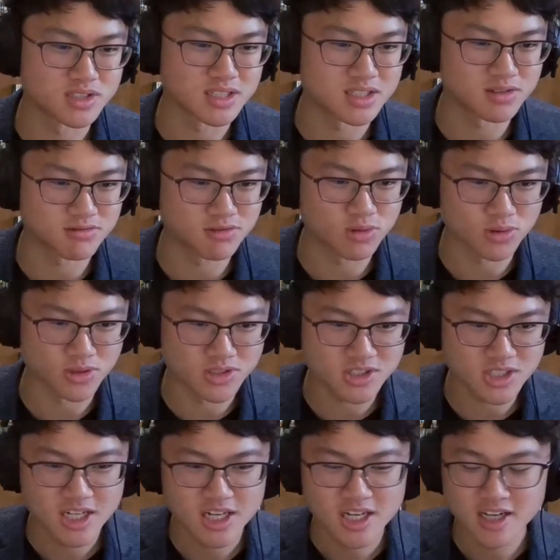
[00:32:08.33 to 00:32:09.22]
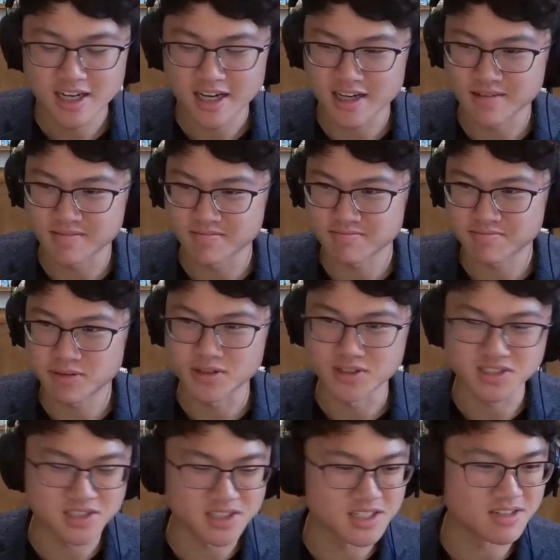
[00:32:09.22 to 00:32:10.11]
And of course, um,
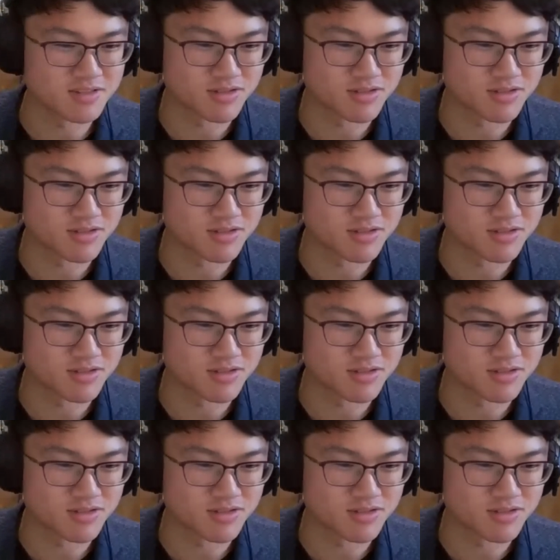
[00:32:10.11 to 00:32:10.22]
personally,